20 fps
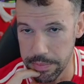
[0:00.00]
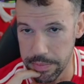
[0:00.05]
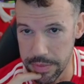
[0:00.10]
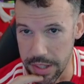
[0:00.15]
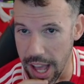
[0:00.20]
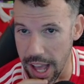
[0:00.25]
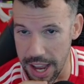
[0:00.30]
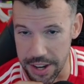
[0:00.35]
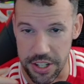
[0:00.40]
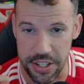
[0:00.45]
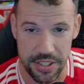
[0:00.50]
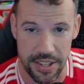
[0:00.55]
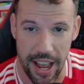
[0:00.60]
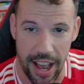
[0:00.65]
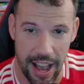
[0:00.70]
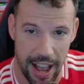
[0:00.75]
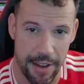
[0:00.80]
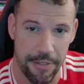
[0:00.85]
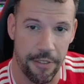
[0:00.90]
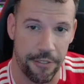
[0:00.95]

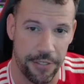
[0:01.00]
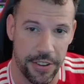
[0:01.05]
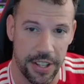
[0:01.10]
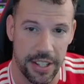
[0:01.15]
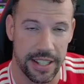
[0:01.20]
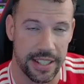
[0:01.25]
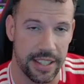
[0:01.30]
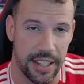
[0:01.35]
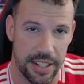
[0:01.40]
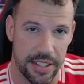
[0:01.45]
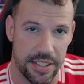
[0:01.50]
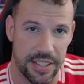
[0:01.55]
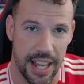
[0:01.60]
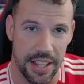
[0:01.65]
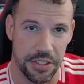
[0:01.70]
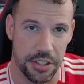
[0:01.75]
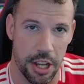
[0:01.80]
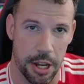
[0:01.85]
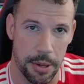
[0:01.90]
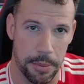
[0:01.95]
I have a feeling that
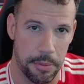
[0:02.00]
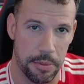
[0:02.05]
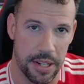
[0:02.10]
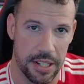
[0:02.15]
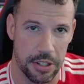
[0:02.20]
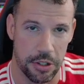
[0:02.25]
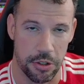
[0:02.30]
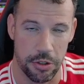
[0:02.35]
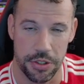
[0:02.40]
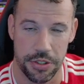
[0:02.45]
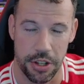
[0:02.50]
Son's going to be really good.